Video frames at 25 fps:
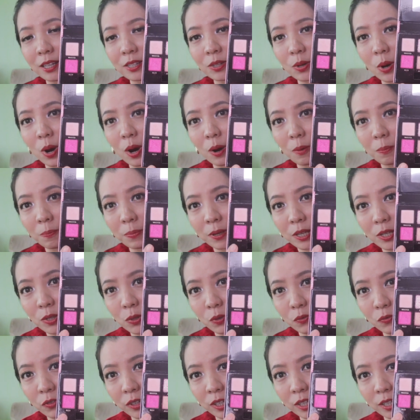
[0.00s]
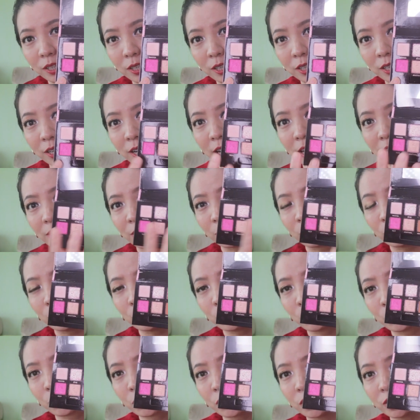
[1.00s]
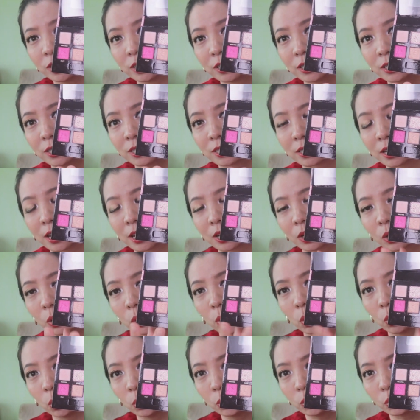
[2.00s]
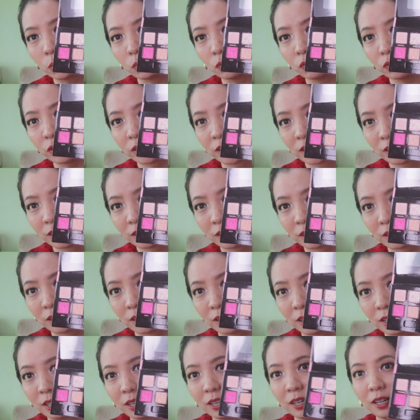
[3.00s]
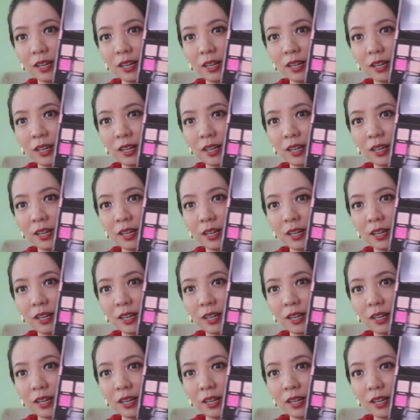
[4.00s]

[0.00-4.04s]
and the hot pinks over here and the neutrals and gold over here.